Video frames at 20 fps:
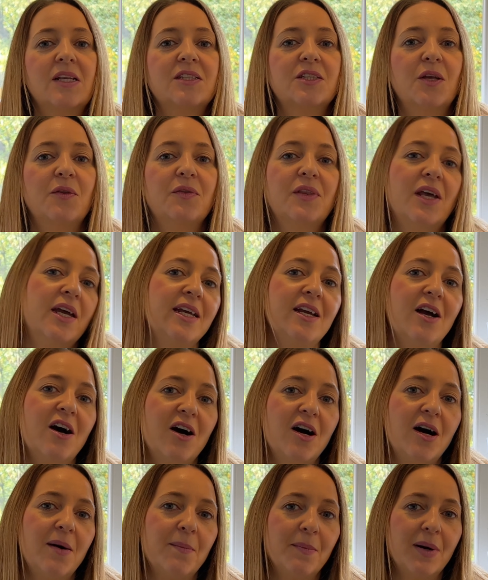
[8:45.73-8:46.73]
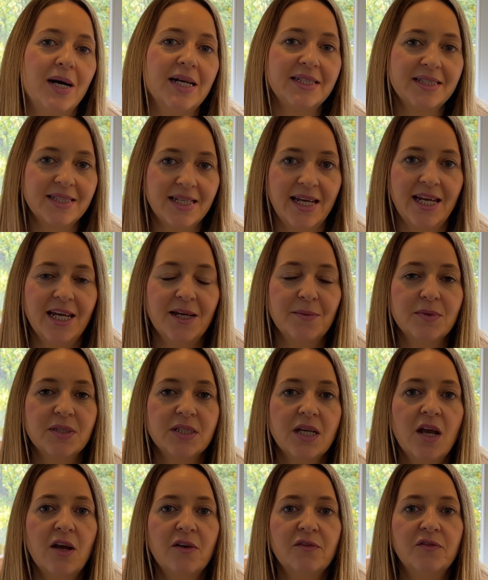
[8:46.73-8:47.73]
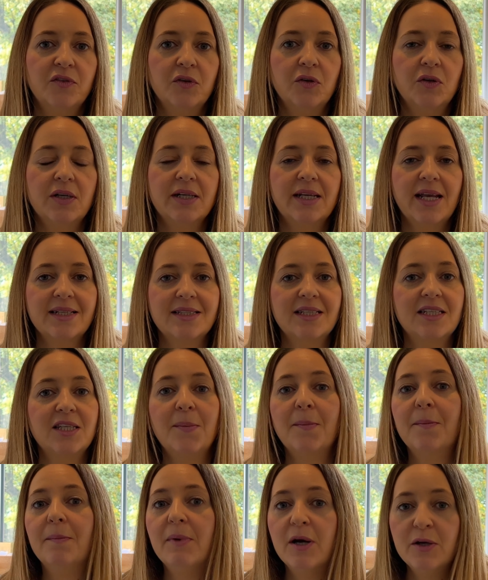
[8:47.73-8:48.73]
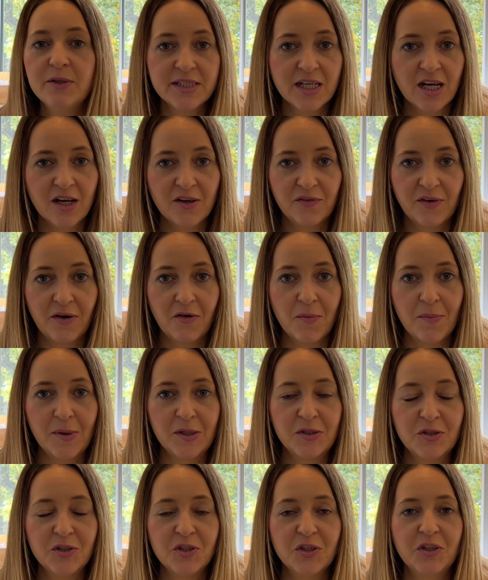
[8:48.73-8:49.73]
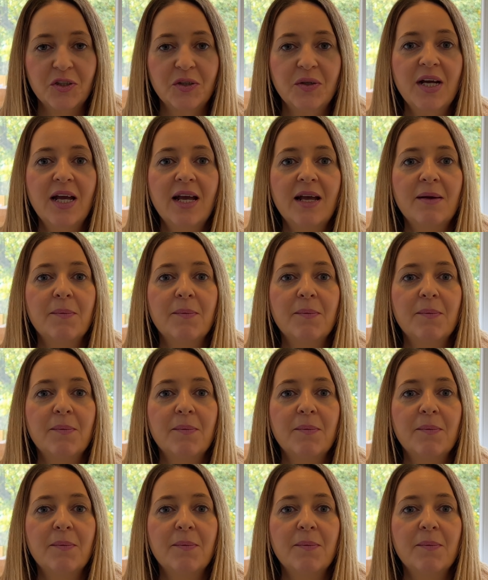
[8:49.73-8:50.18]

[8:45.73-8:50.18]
So they are my tips for getting the most out of TheraBundle,